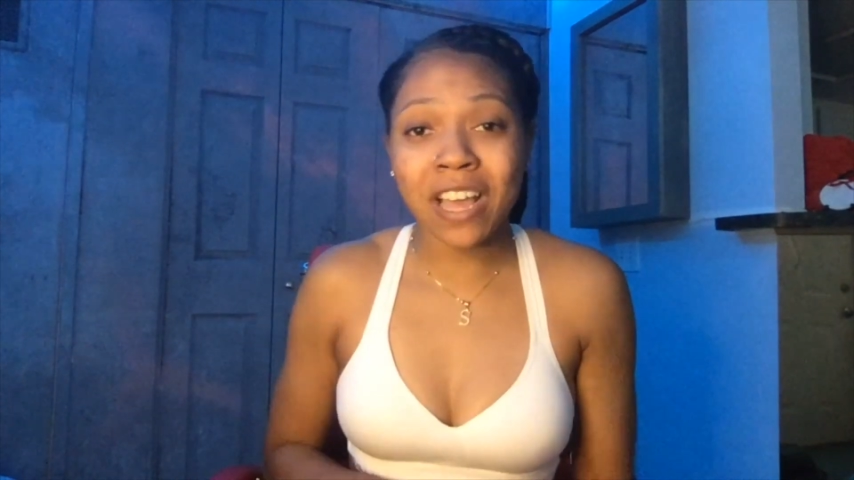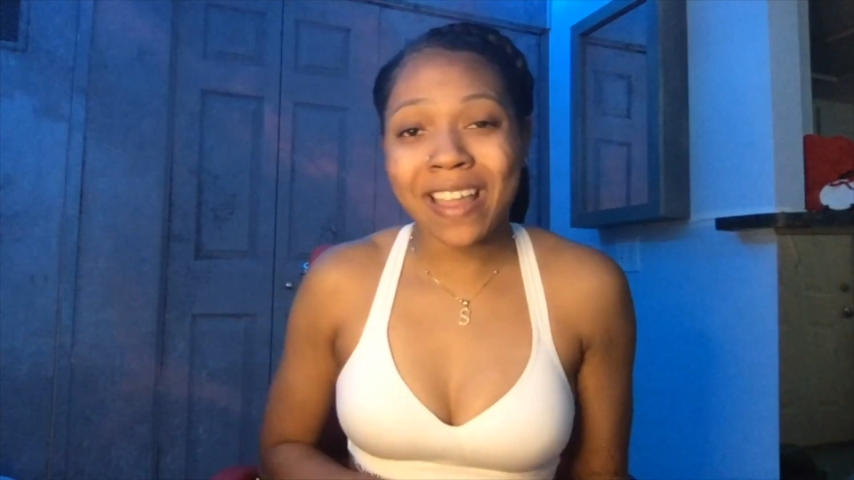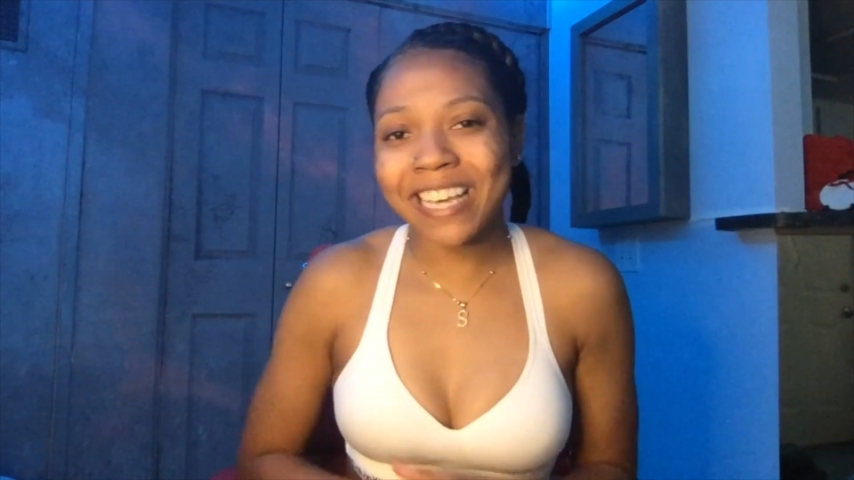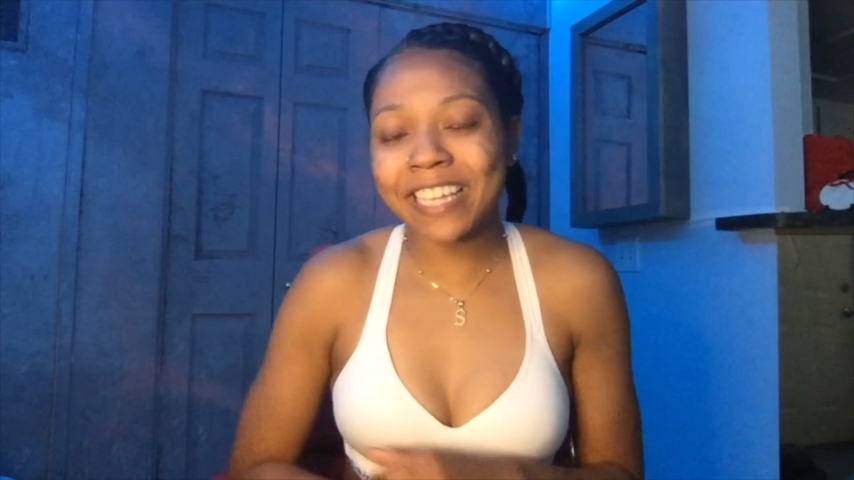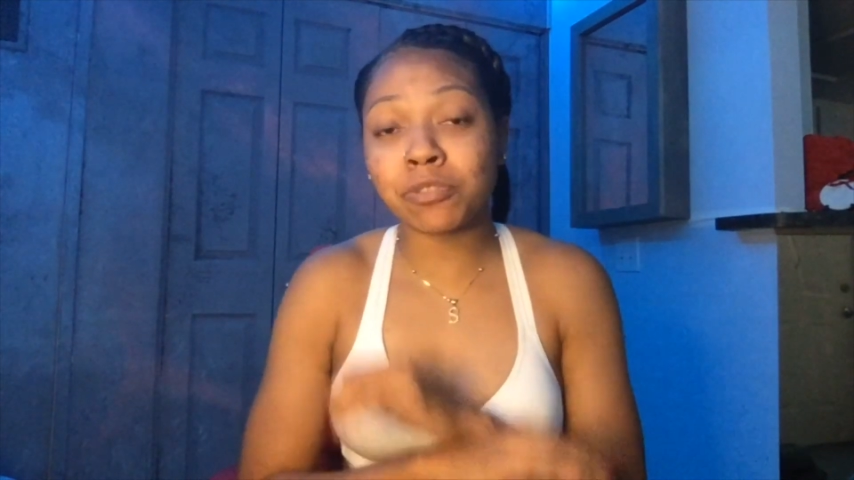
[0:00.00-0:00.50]

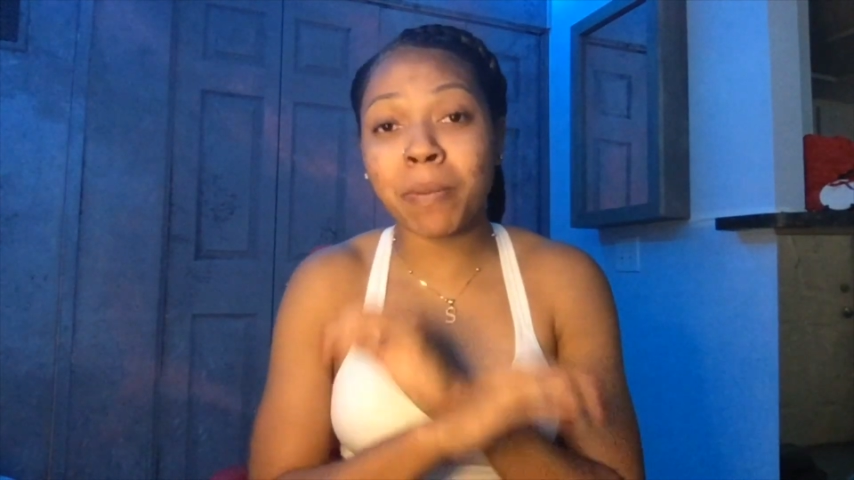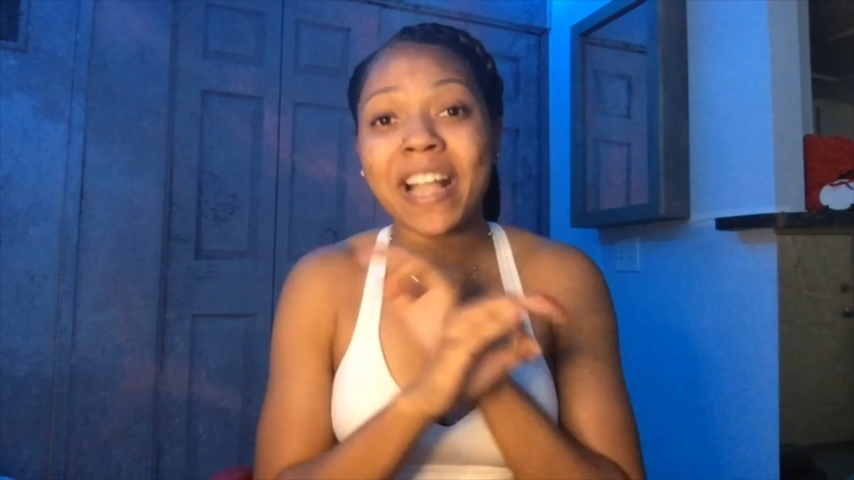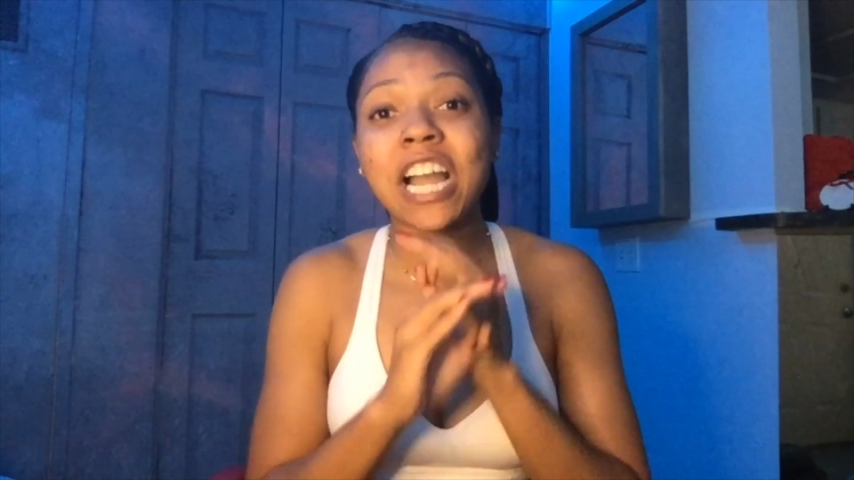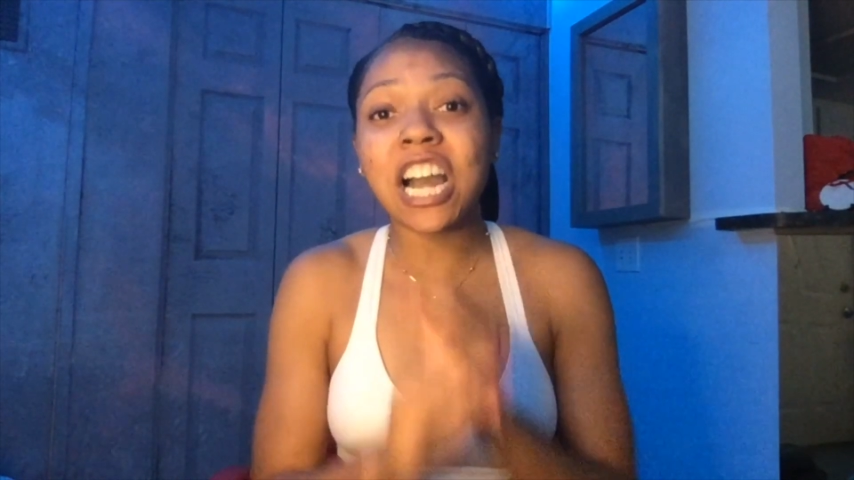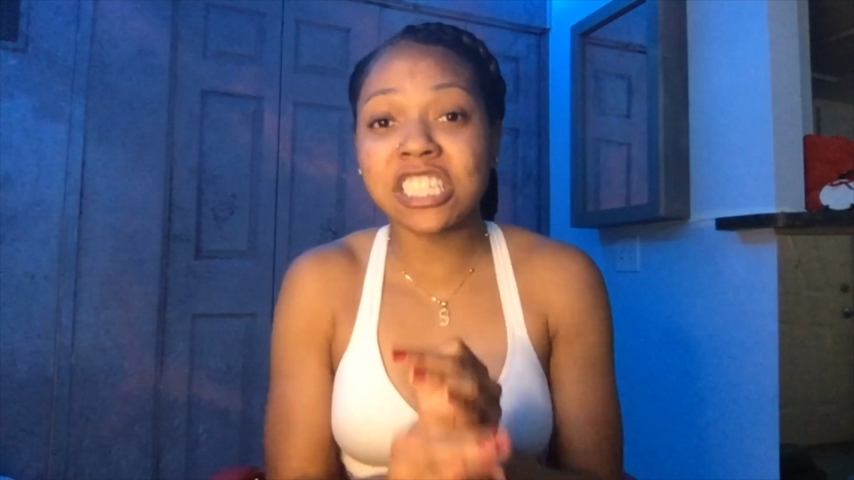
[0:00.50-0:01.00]
that gives my
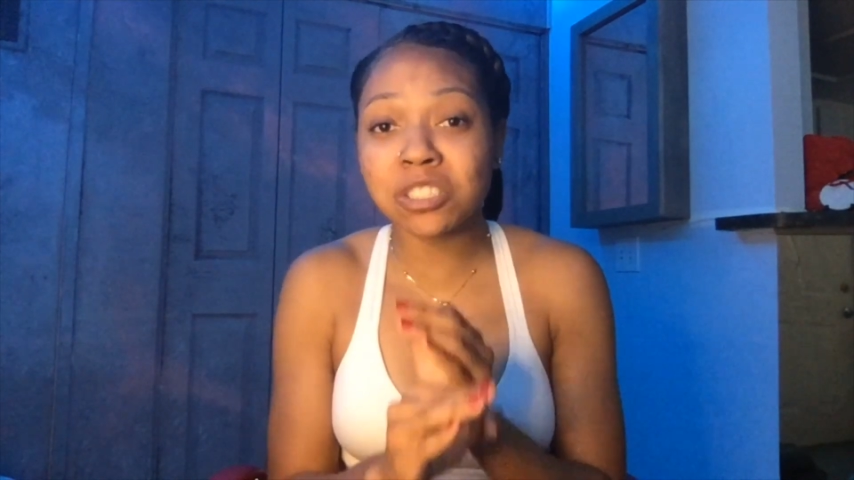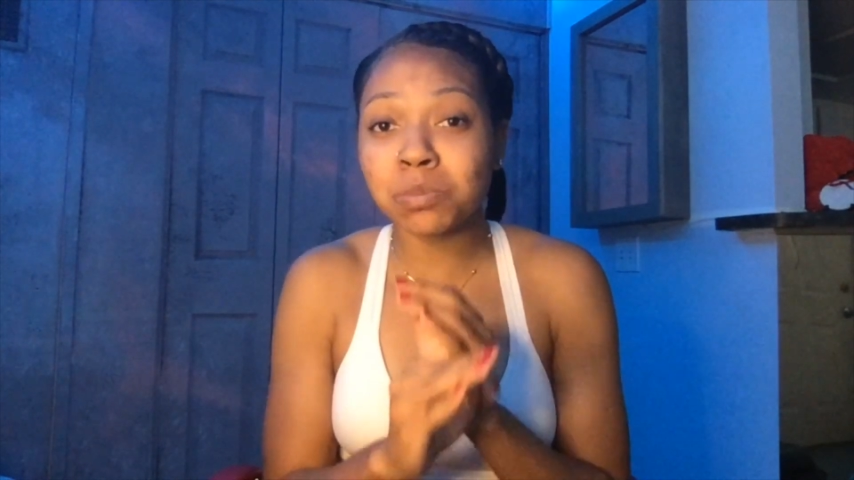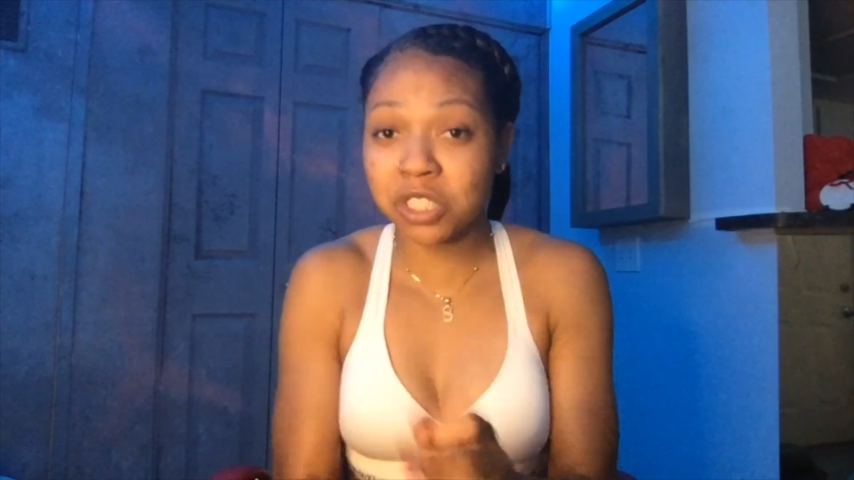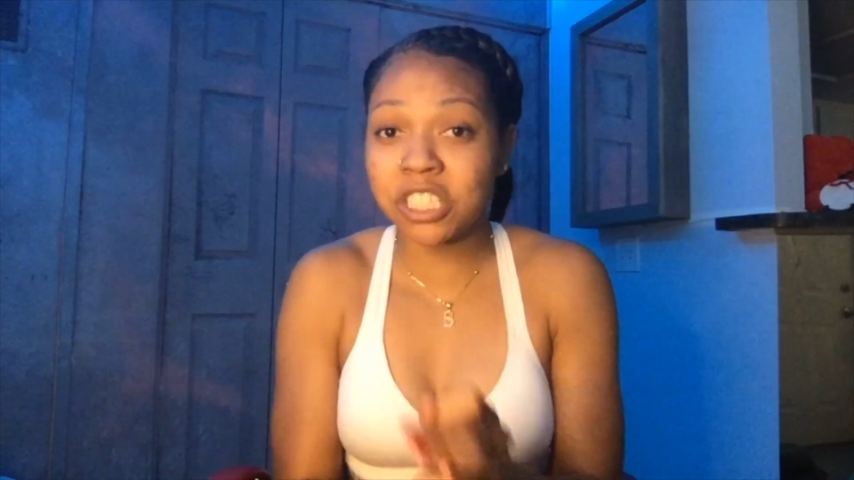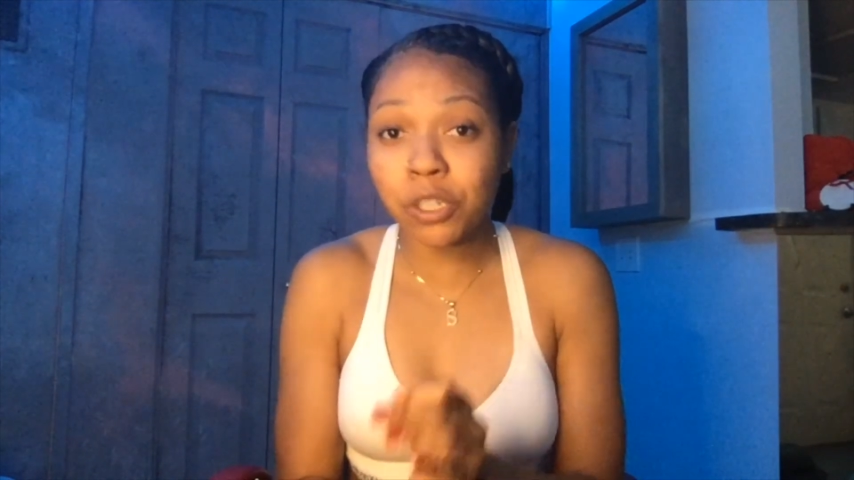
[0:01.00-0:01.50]
custom
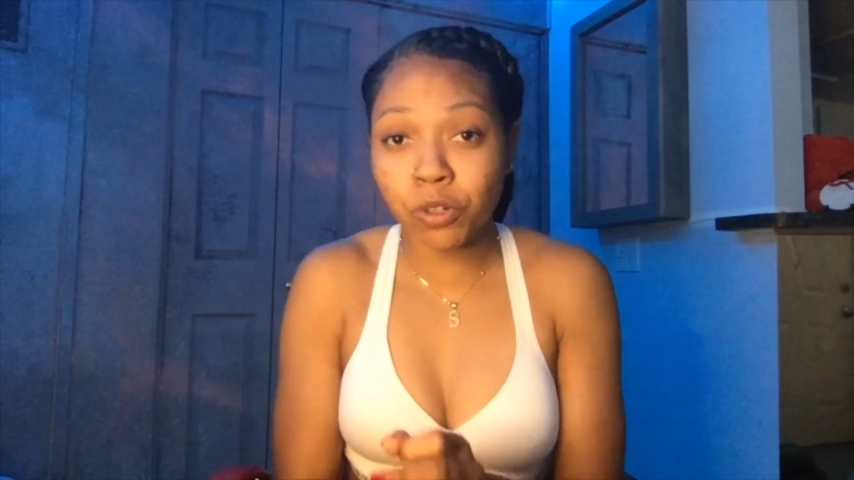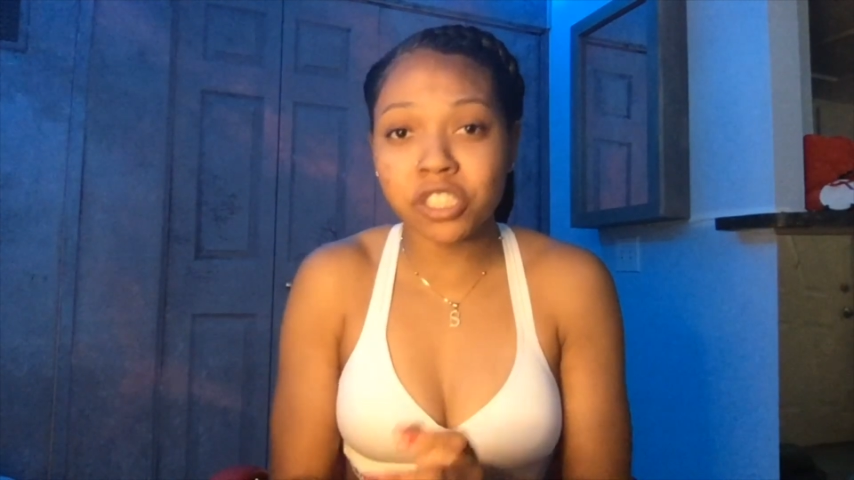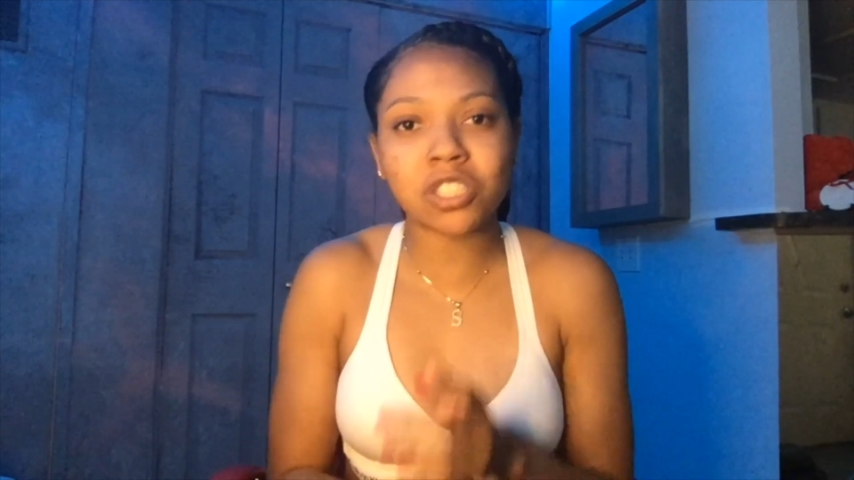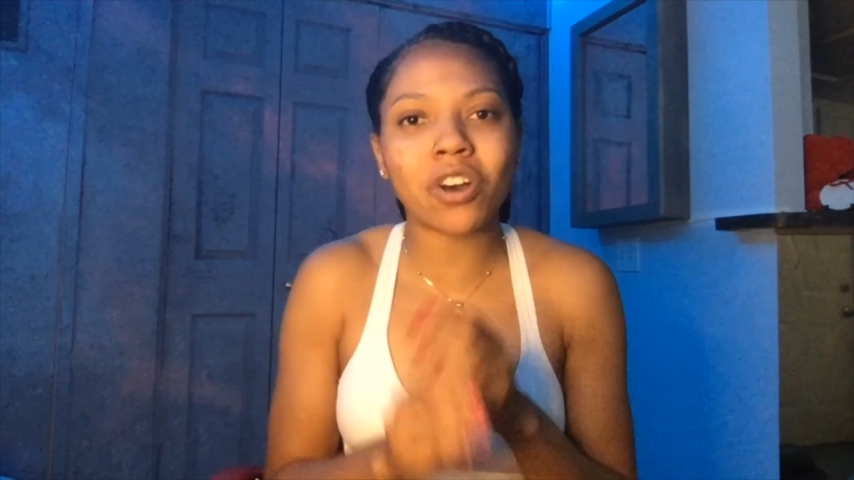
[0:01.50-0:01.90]
secrets